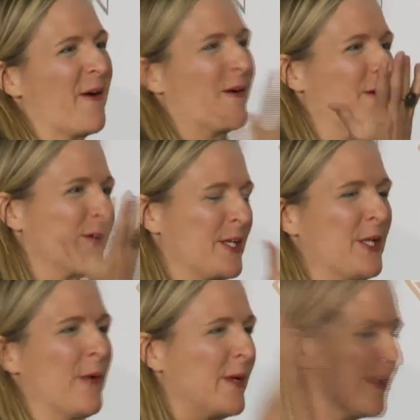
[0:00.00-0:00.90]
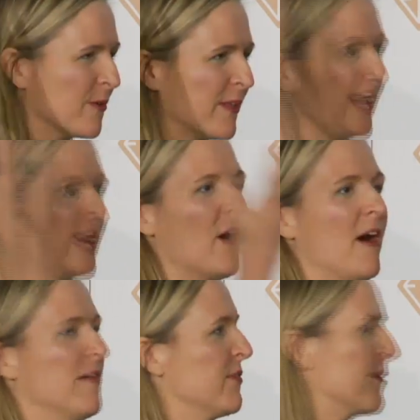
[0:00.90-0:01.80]
are, either laid
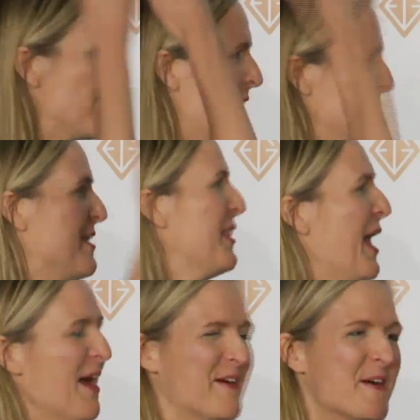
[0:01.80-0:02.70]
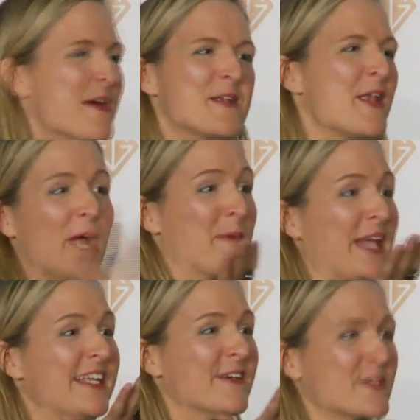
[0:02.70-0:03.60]
off or not not
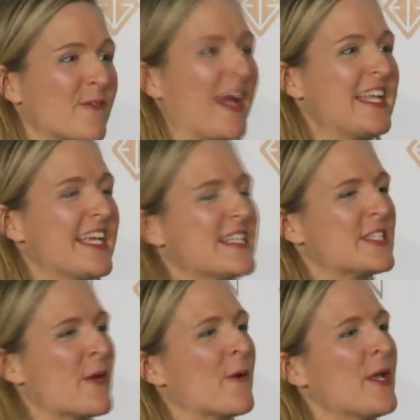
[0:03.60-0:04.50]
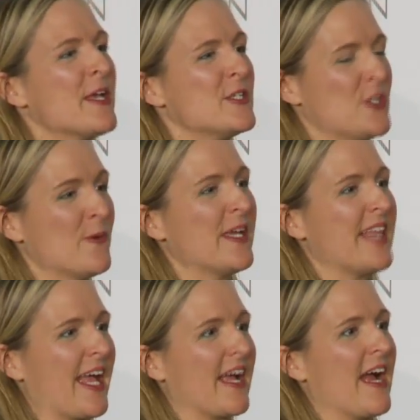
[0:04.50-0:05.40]
millennials, right? And so doing
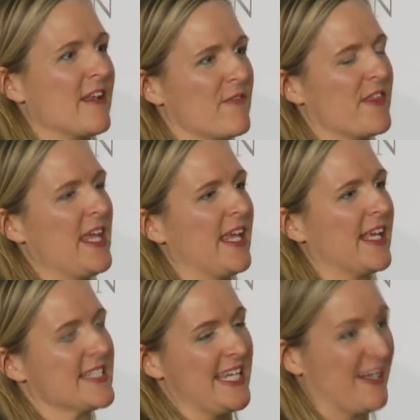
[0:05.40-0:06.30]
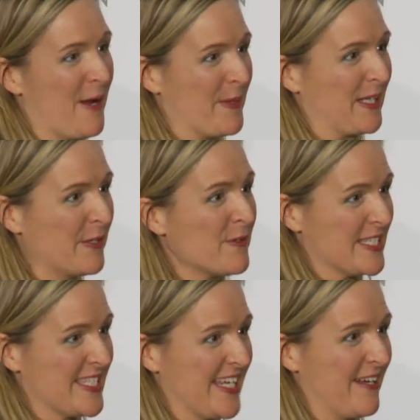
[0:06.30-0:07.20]
that kind of thing, it's economic
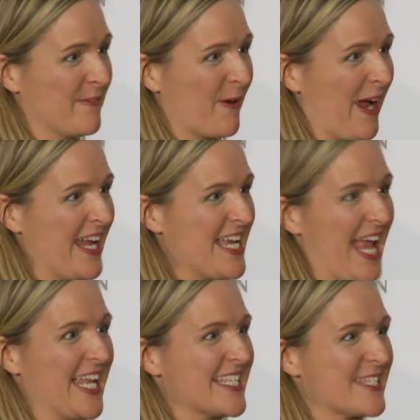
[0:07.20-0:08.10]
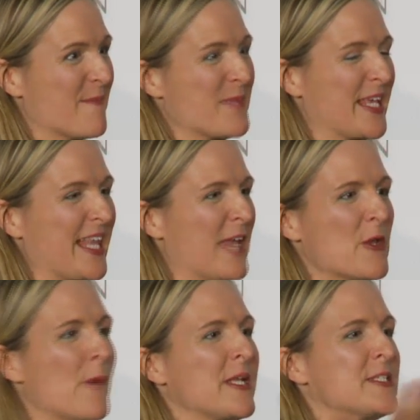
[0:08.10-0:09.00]
literacy, right? And it's something that
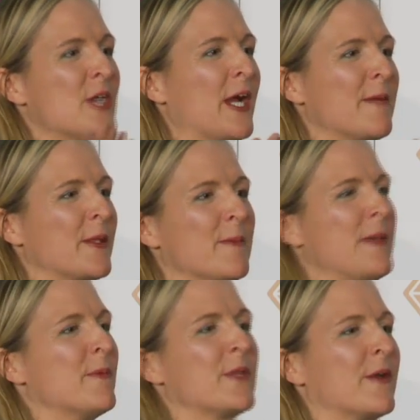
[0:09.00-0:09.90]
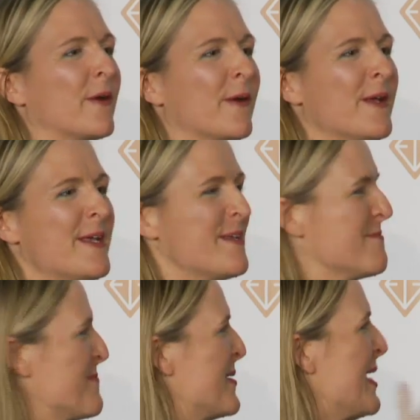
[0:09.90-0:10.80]
nobody's talking about. The people that are
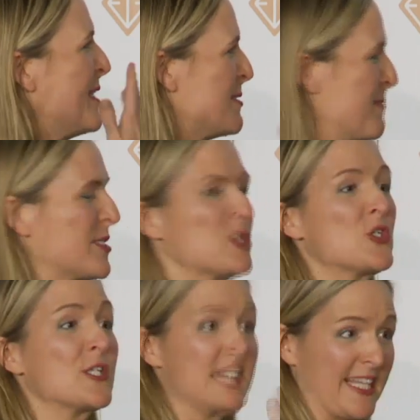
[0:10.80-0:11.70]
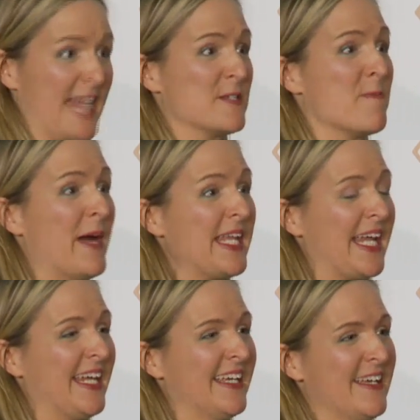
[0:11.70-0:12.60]
in this position to lend
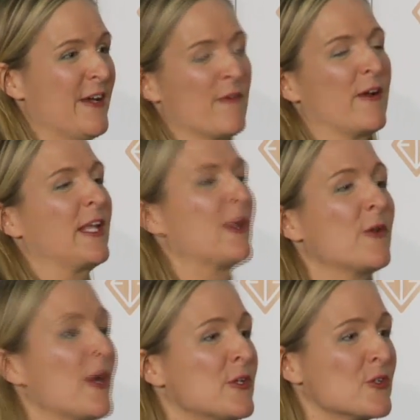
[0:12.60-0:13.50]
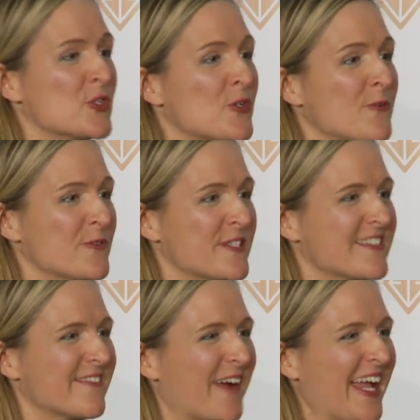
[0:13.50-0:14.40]
money, frankly, are not in your shoes.
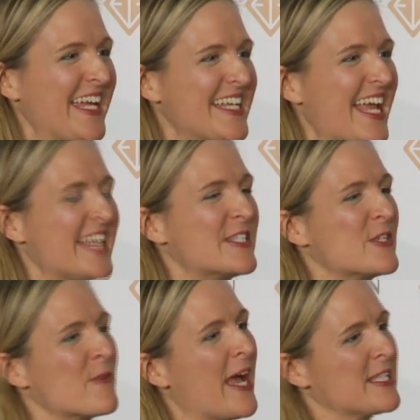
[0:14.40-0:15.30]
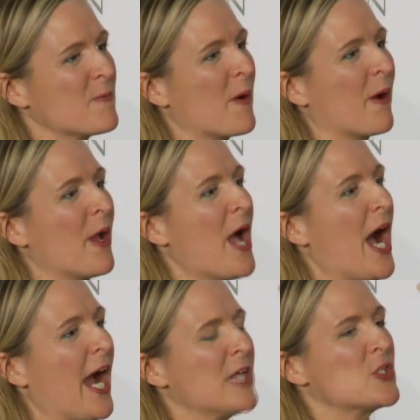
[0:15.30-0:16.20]
Right? And so that's where
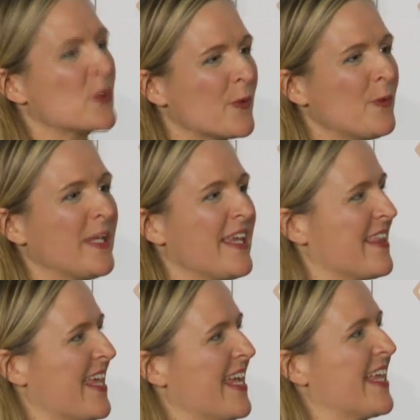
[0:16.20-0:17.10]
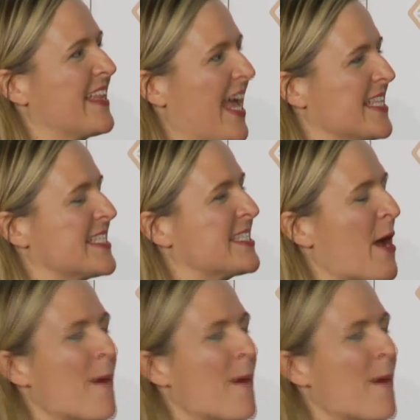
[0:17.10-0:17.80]
I truly think that